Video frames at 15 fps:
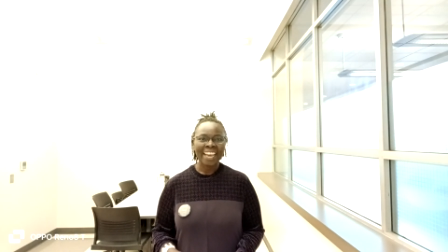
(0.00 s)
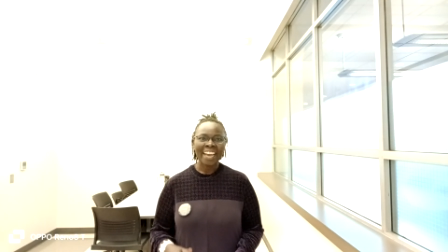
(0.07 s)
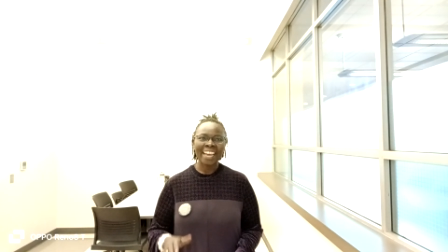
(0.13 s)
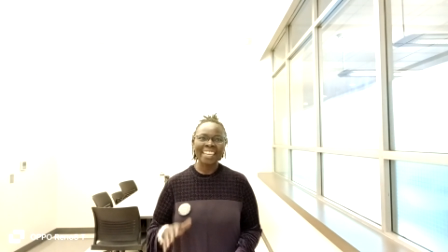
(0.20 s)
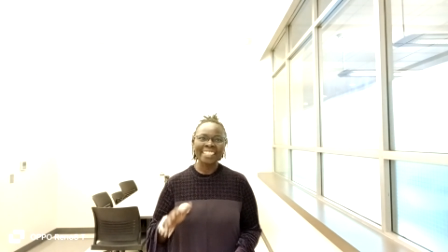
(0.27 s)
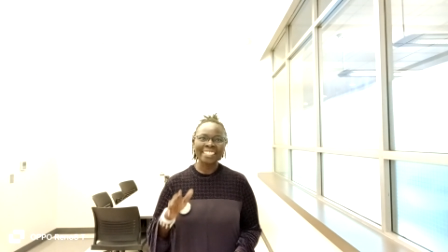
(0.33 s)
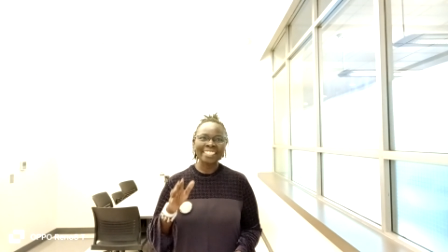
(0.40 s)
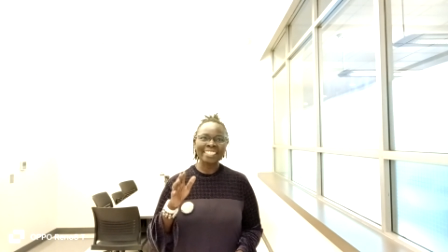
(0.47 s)

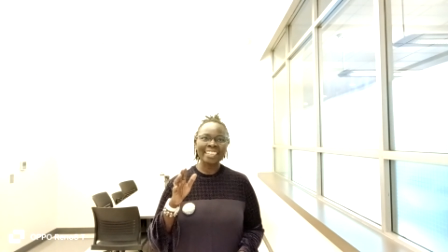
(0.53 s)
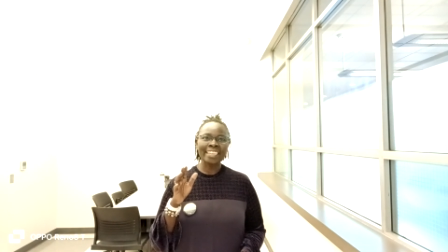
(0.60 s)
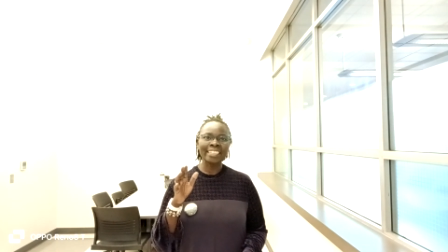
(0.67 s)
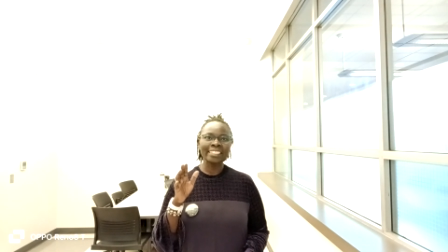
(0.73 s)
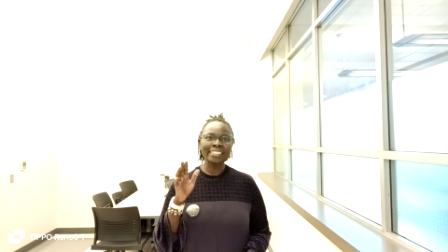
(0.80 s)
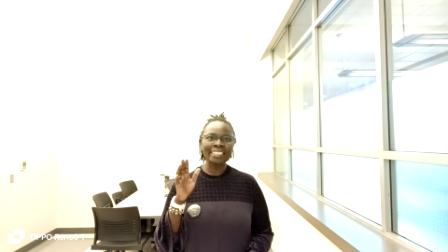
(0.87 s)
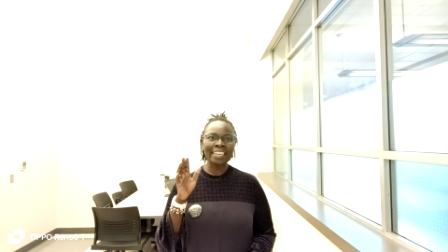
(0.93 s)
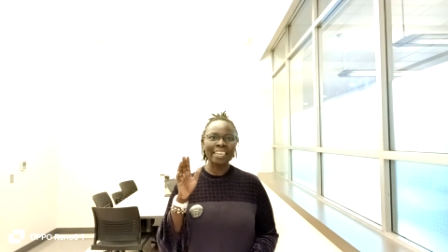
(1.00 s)
I
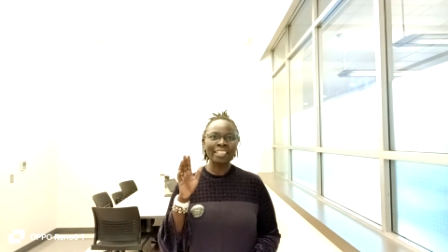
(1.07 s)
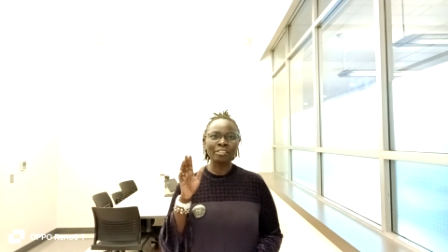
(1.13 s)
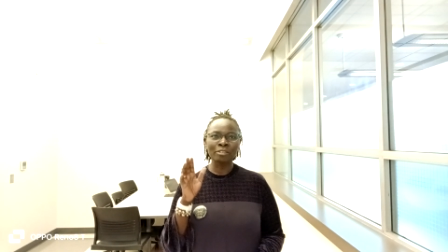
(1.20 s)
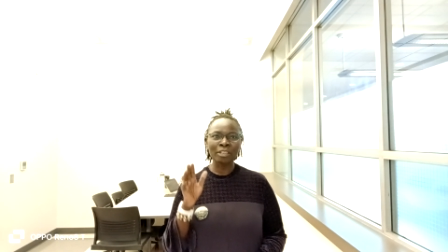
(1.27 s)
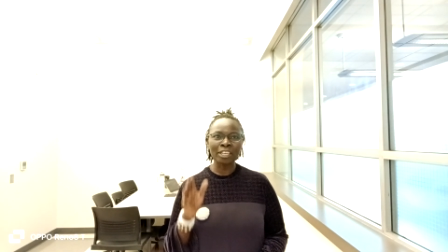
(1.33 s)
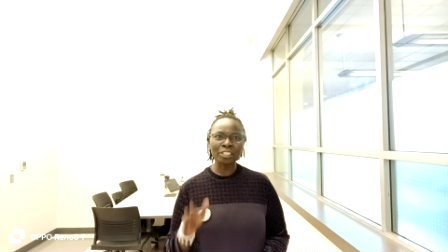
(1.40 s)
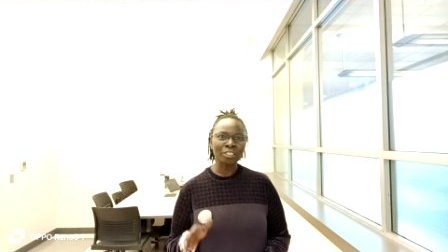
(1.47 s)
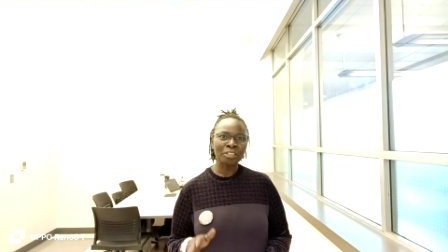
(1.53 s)
trained
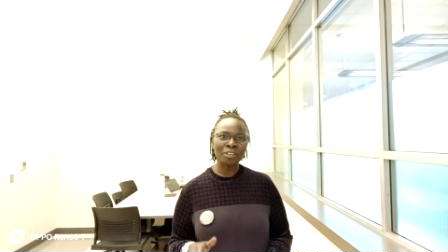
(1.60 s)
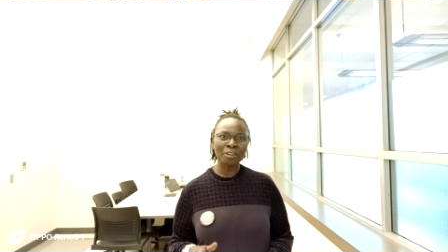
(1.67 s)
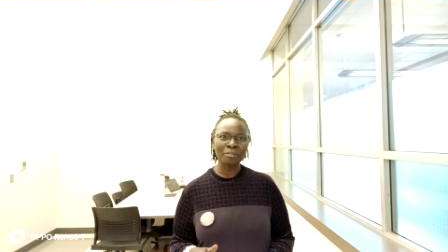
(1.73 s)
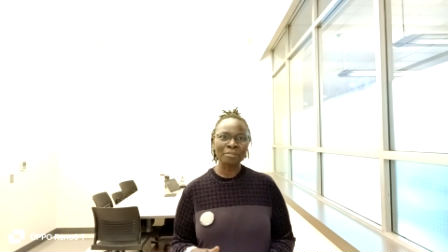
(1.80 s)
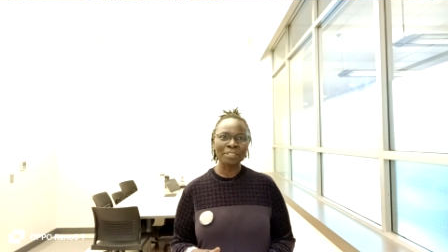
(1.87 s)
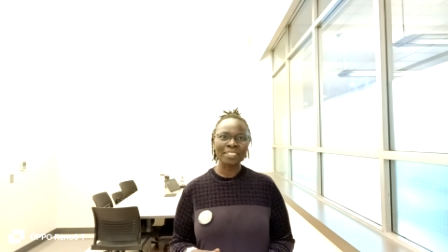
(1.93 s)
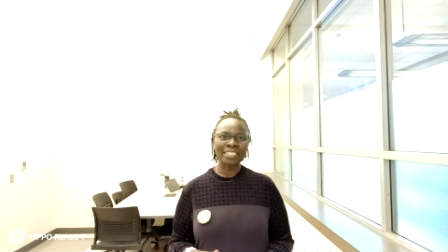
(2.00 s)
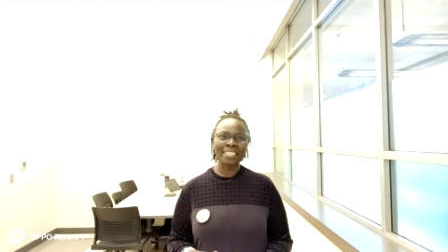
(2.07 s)
education
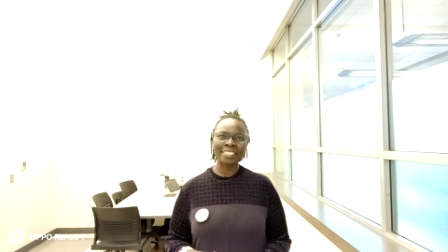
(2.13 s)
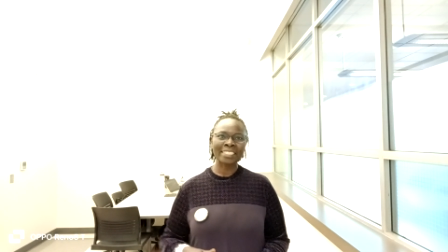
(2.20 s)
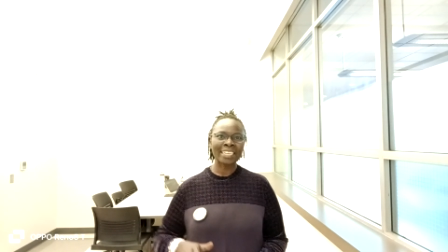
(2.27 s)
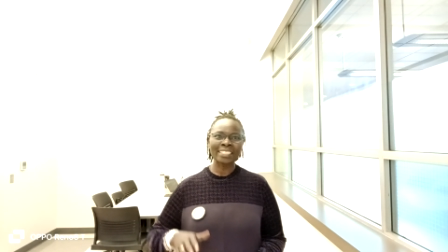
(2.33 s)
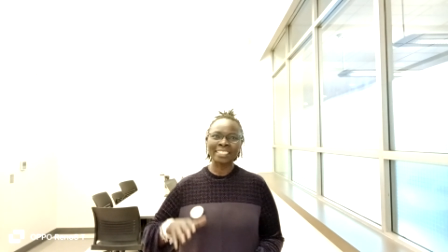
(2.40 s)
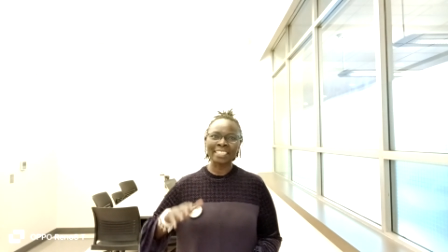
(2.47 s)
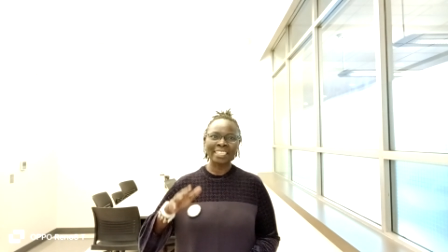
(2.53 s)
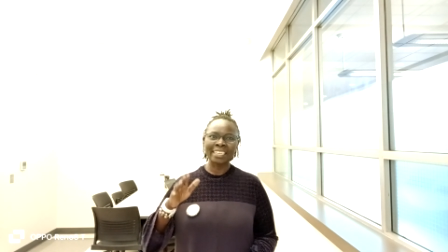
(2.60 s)
officers
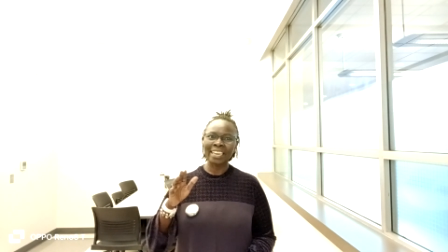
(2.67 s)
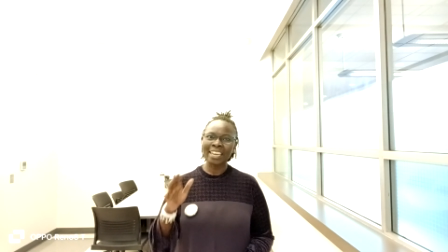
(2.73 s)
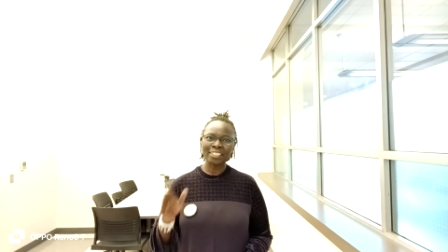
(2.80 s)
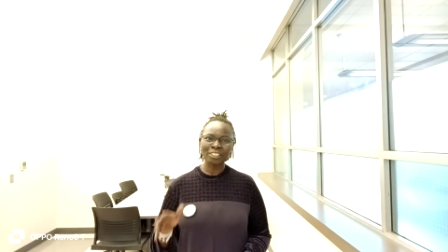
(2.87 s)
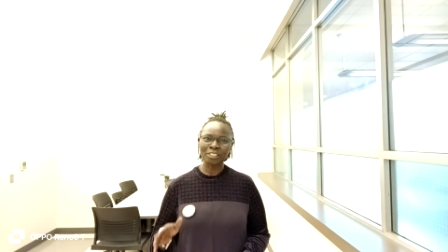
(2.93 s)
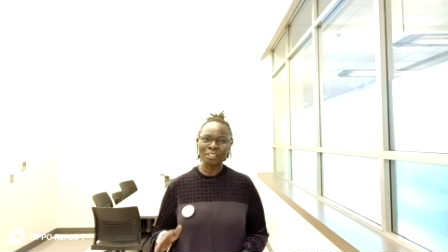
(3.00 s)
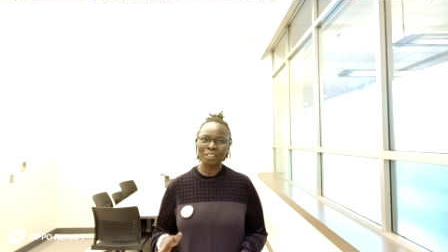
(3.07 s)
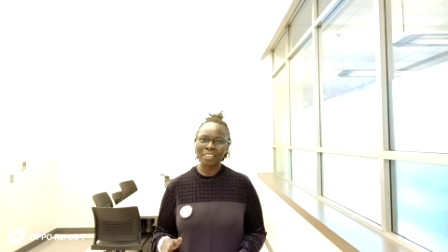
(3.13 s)
at the
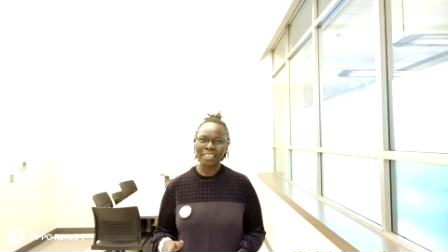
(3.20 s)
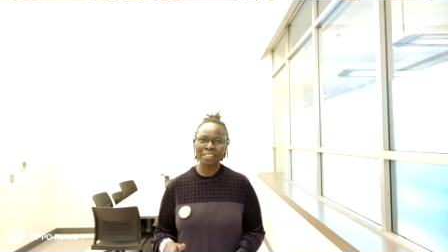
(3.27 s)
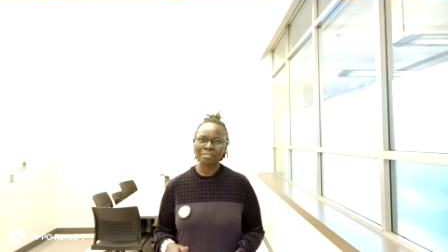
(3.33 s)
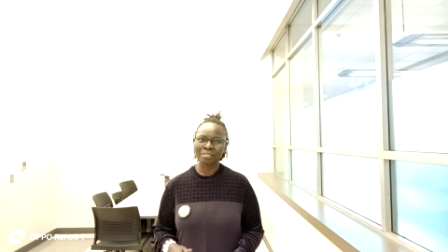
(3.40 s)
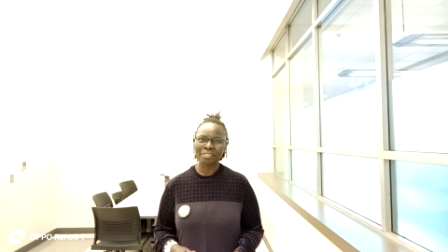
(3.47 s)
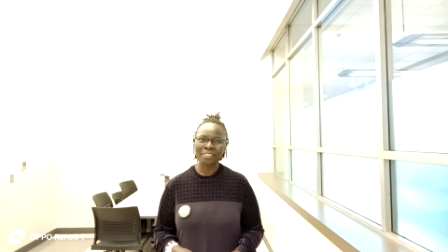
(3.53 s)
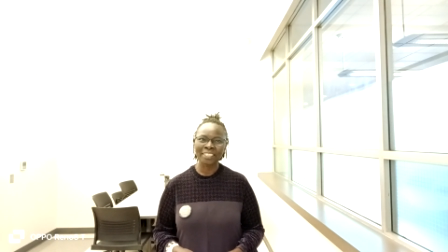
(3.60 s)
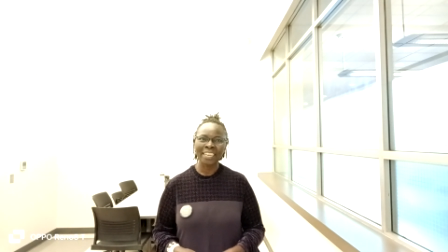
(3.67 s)
national
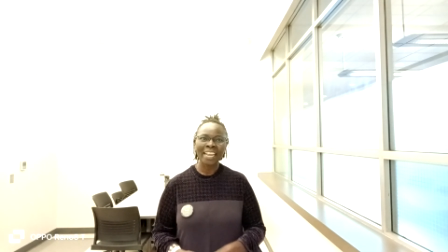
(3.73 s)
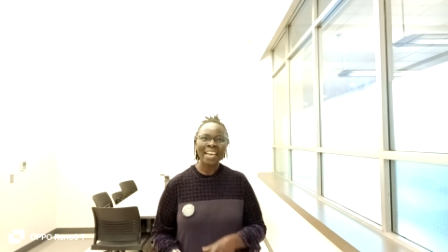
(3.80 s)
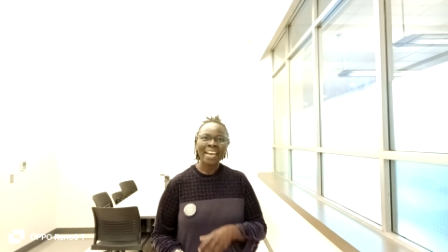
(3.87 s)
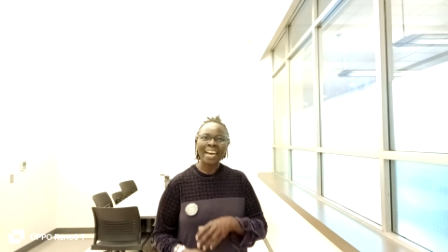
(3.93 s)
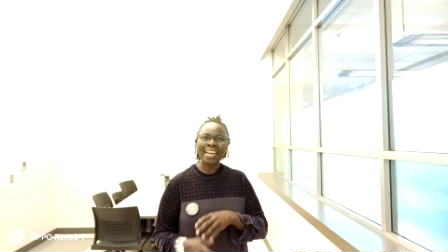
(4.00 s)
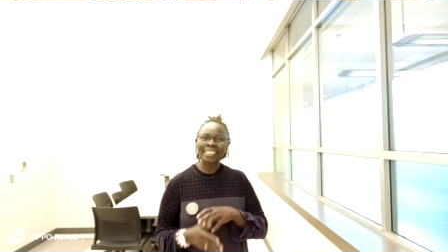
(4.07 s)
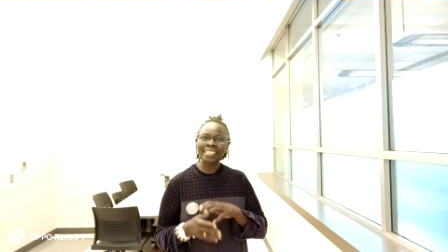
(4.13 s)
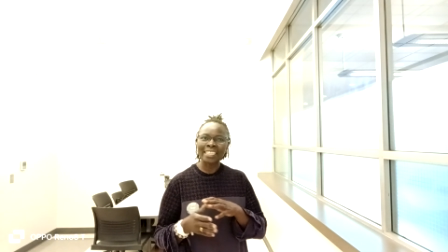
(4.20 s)
level,
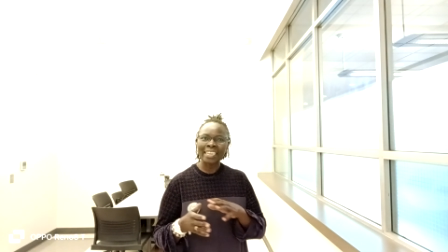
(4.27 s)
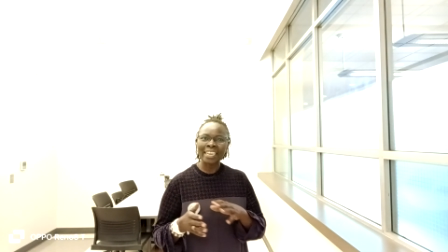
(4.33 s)
at